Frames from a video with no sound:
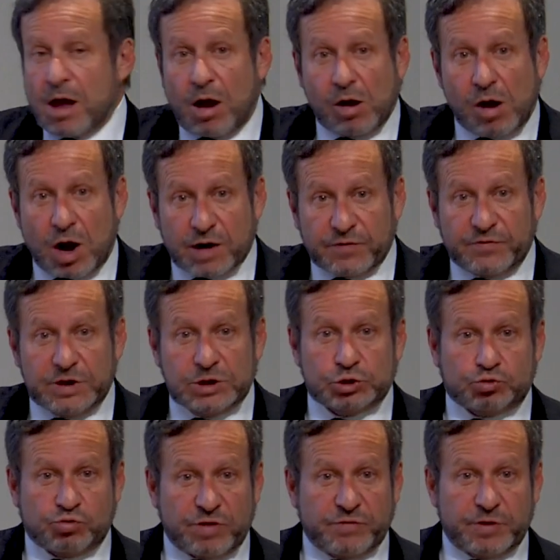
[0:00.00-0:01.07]
A lot of it
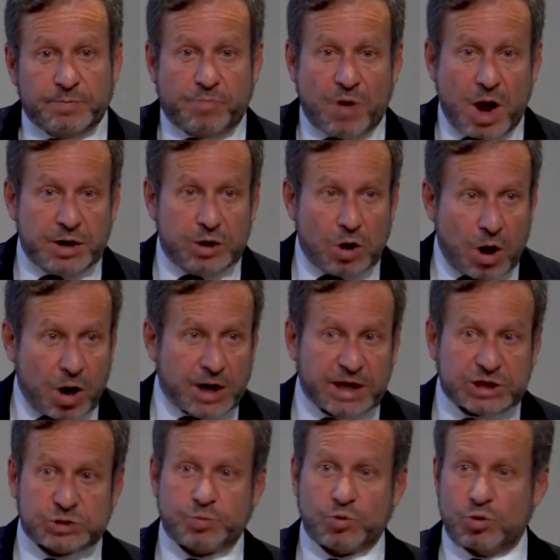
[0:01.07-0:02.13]
is driven by
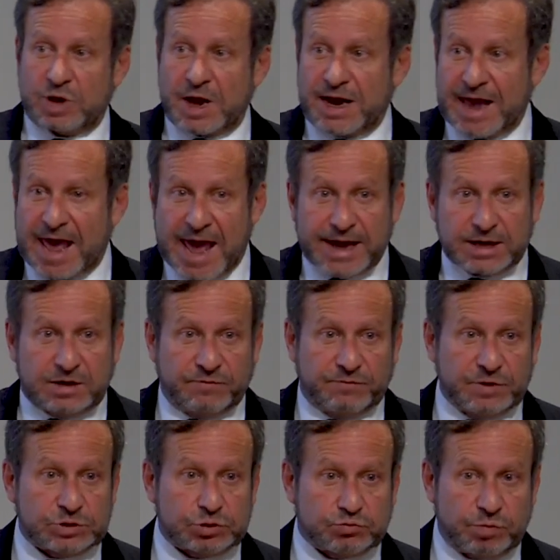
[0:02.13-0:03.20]
non-expert and
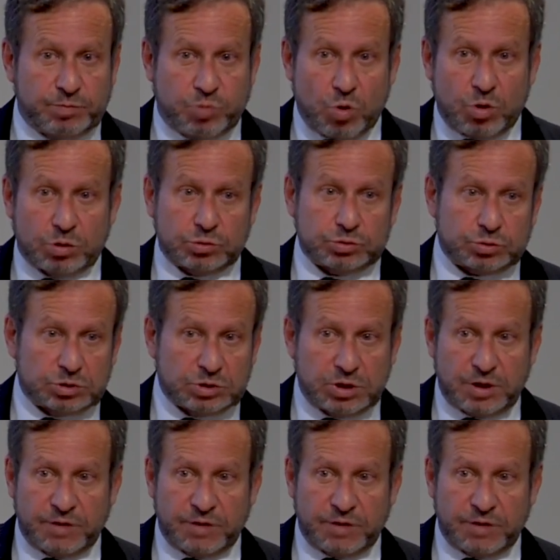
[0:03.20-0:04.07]
activist reporters.